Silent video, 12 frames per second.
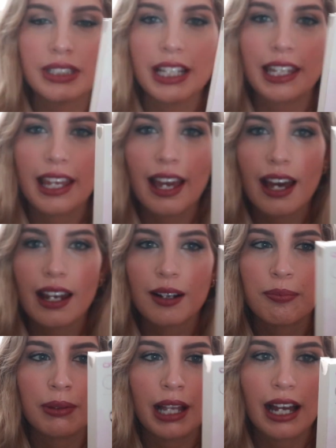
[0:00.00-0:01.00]
and they had
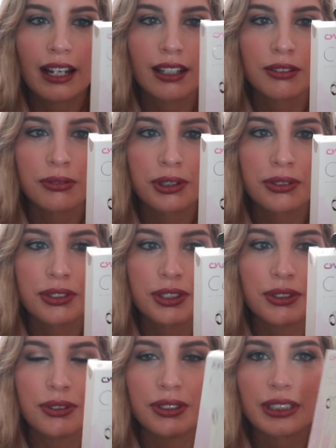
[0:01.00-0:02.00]
a black and rose
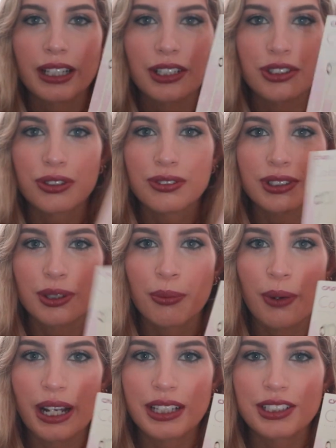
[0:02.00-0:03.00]
gold. I chose the
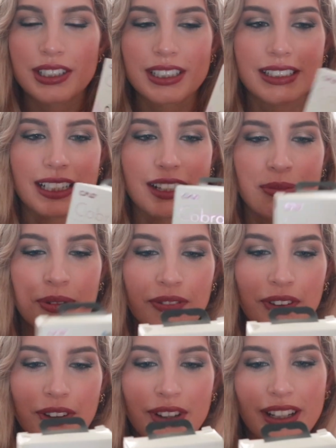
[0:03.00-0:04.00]
white just because I
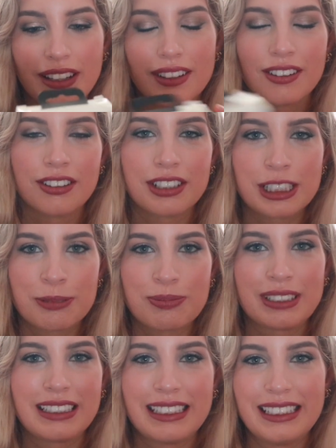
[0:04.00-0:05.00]
prefer like the crisp,
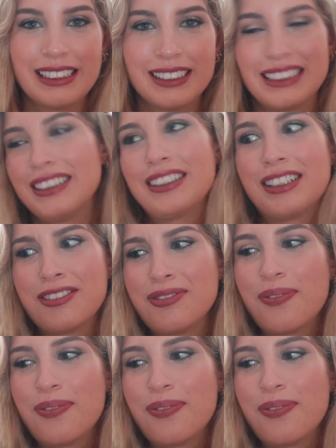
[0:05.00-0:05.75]
clean look of